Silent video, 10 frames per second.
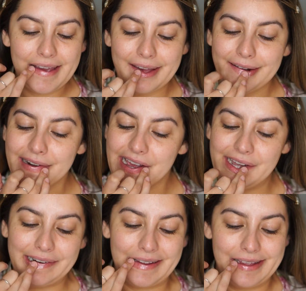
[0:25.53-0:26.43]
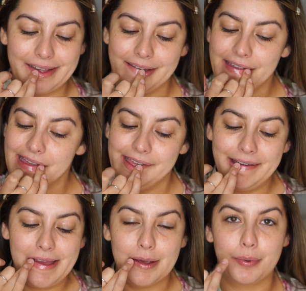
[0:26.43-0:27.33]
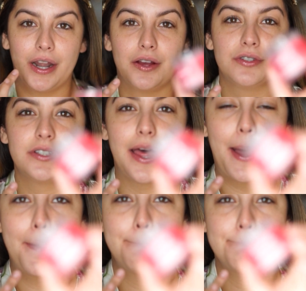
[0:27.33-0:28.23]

I don't know how to pronounce that.